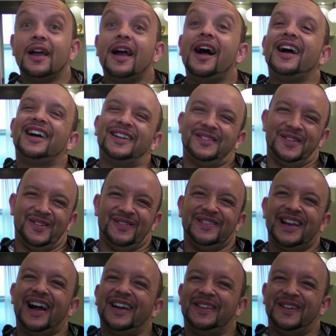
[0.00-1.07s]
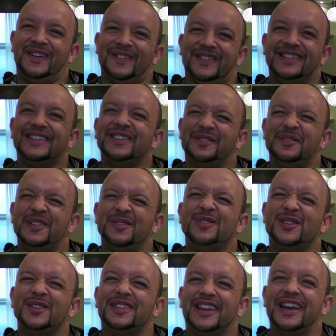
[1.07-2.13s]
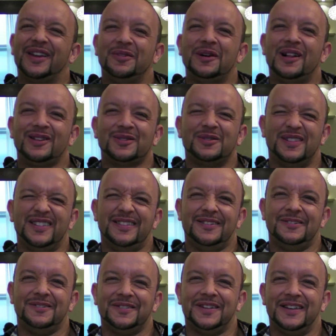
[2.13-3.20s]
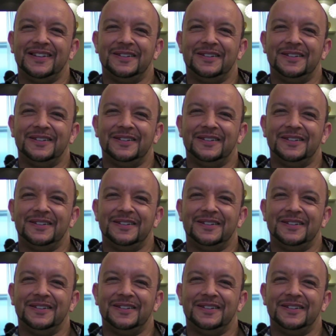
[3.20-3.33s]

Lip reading: I know. Do you know what I mean? It was good to get a Welsh from him, though, wasn't it?